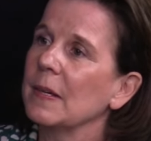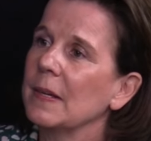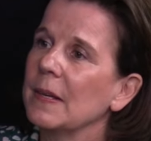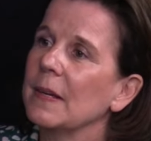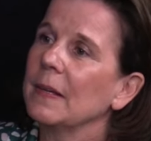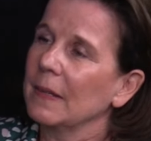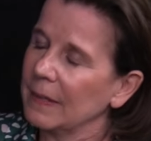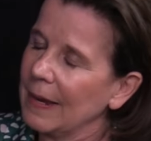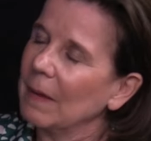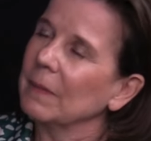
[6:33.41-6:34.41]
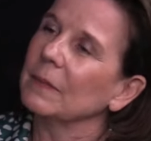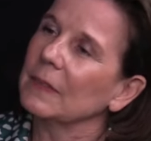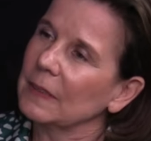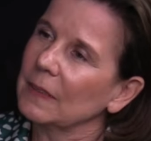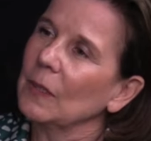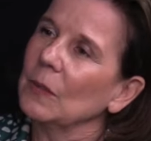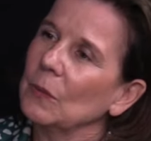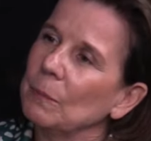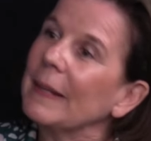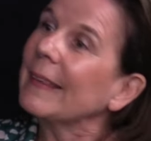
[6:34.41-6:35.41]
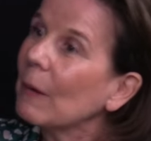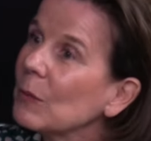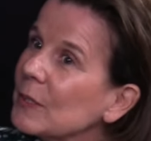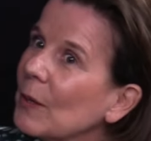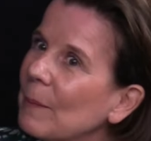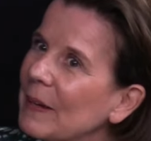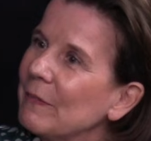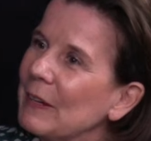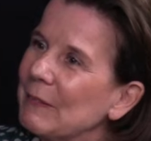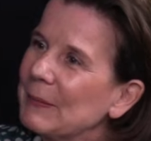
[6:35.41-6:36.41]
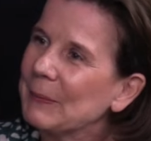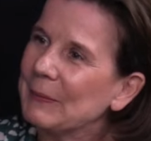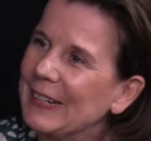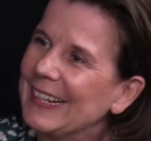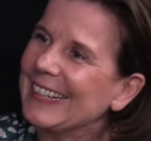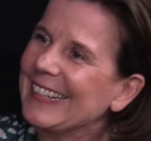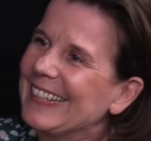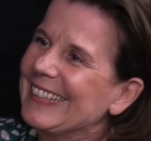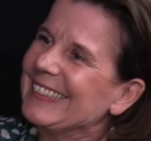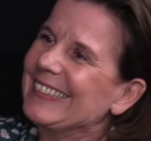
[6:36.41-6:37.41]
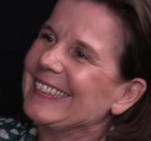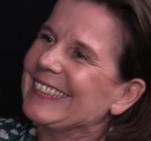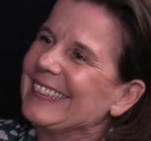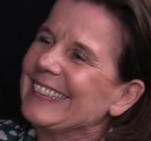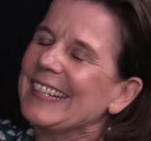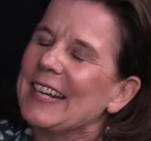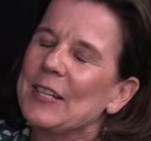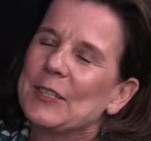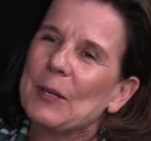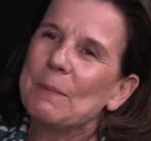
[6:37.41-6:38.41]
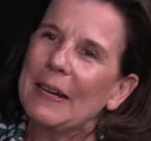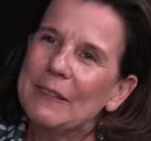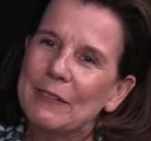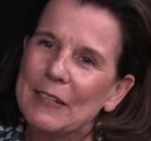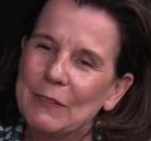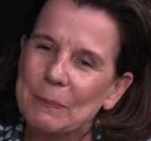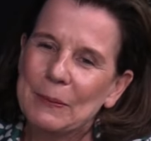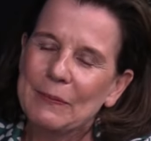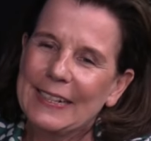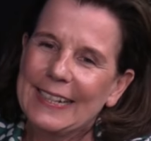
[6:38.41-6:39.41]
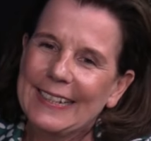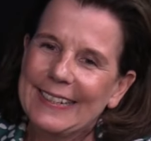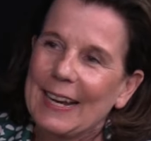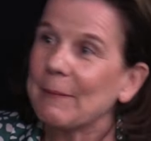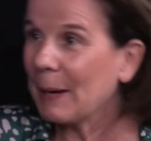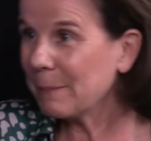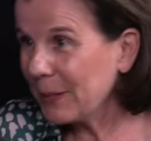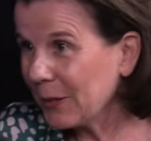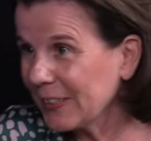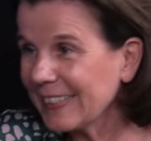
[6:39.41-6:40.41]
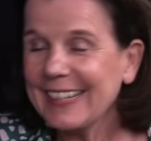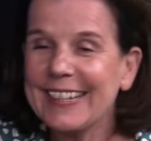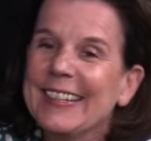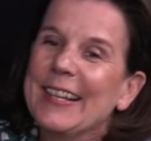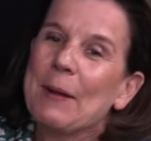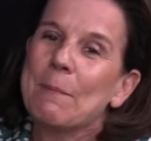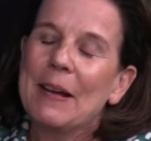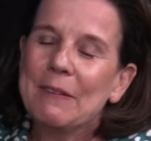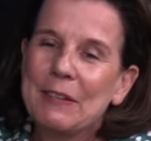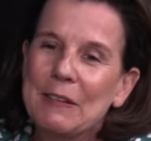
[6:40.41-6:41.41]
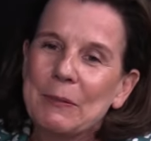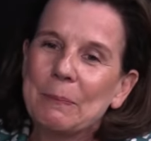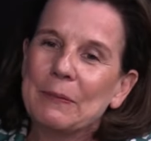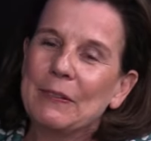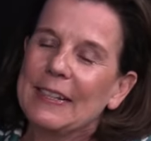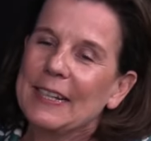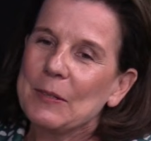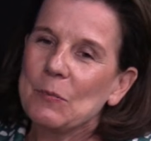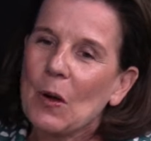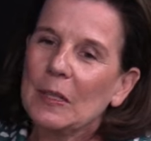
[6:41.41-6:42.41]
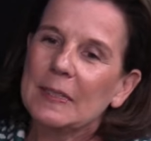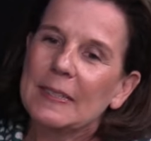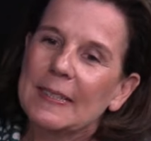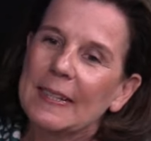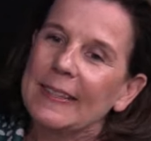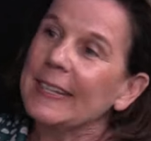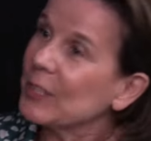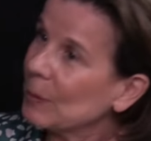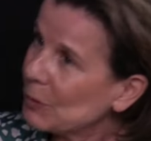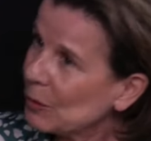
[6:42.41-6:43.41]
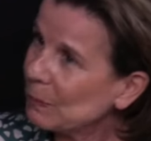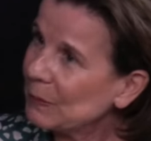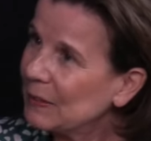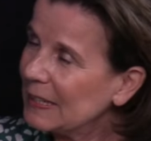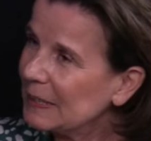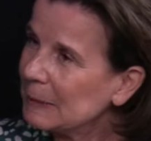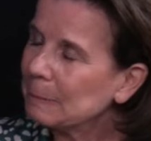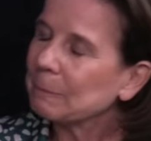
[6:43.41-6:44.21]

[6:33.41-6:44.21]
Mm. Yeah. Mm. So, but that was not my favorite pavilion. Which was? So, my favorite pavilion, I'm happy you're asking. my favorite pavilion was the Egyptian pavilion.